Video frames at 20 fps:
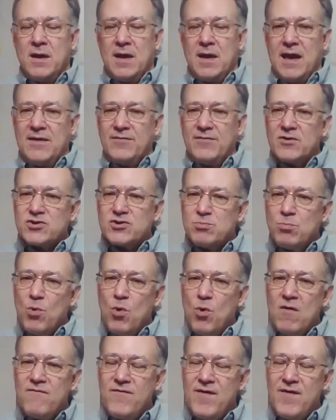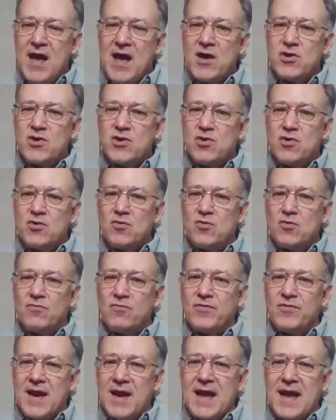And there's more value
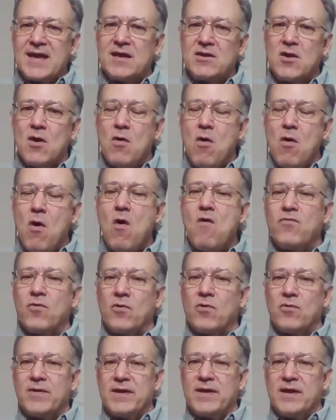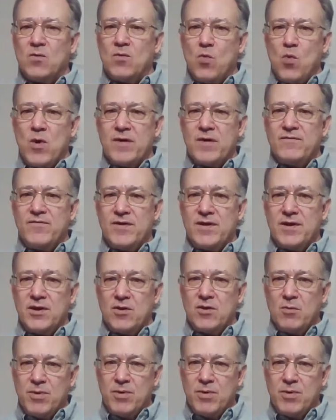than I can go over in one video,